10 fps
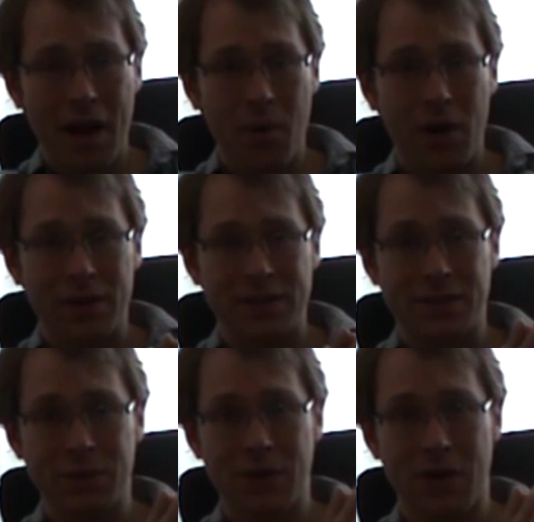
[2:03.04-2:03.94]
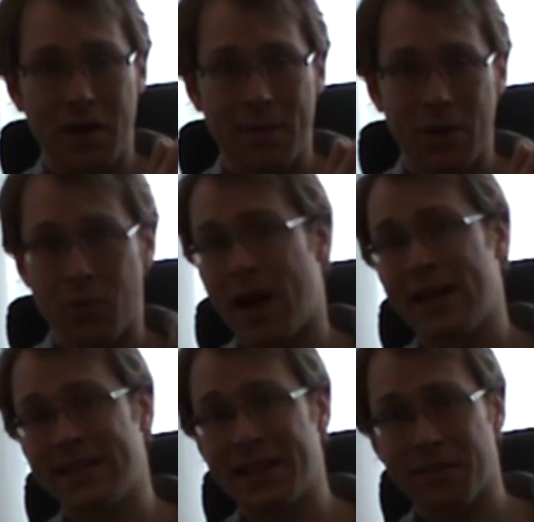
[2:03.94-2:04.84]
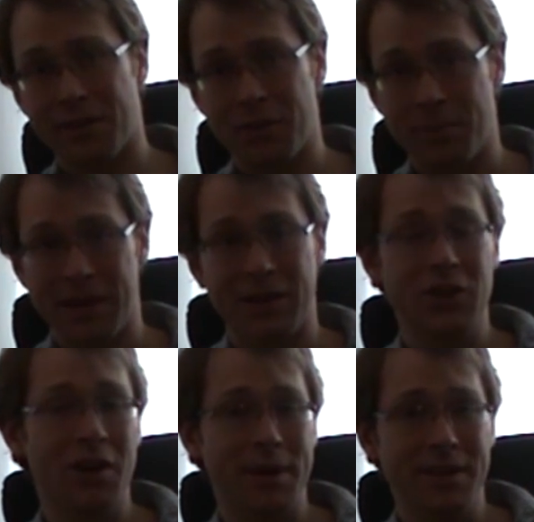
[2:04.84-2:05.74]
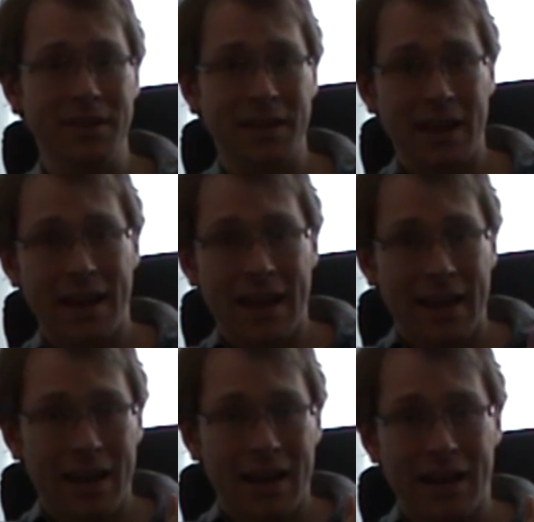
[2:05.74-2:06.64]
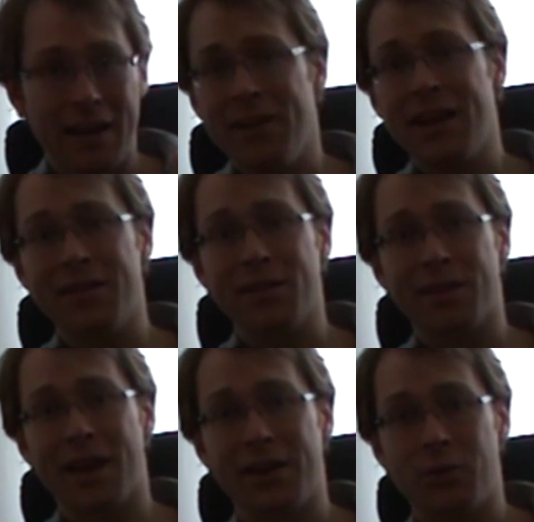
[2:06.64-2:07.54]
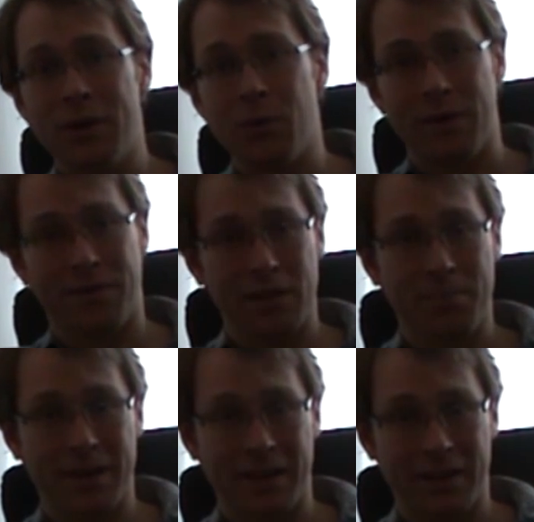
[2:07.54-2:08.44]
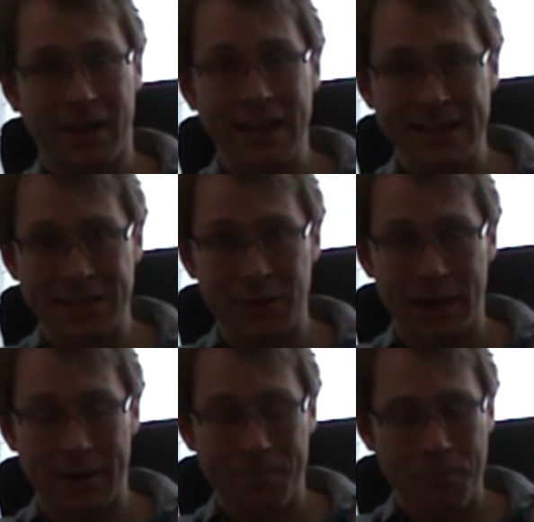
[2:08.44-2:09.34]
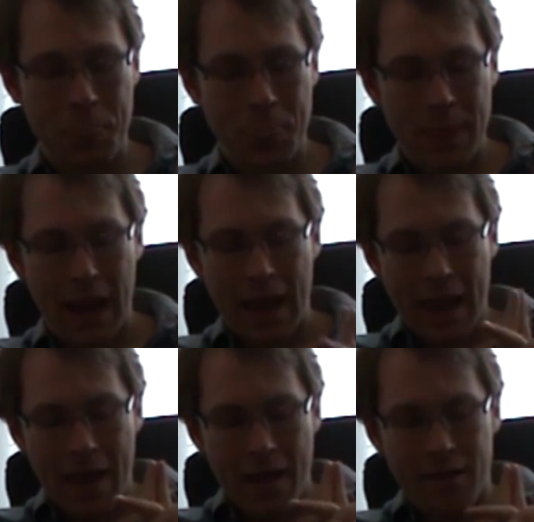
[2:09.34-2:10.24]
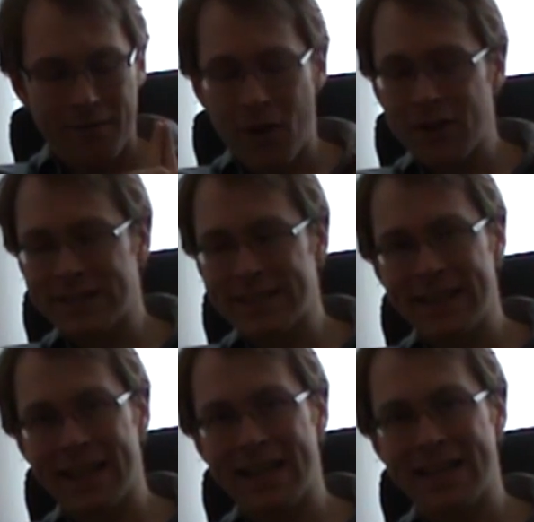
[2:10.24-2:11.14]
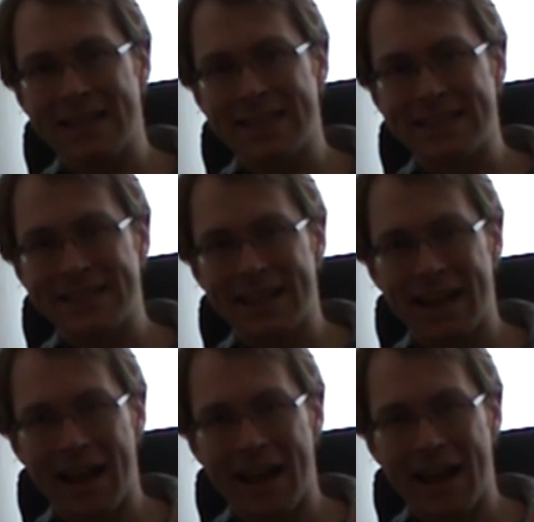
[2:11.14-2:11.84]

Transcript: I want to talk about why it sucks to be a German living in this country with this particular history. First thing is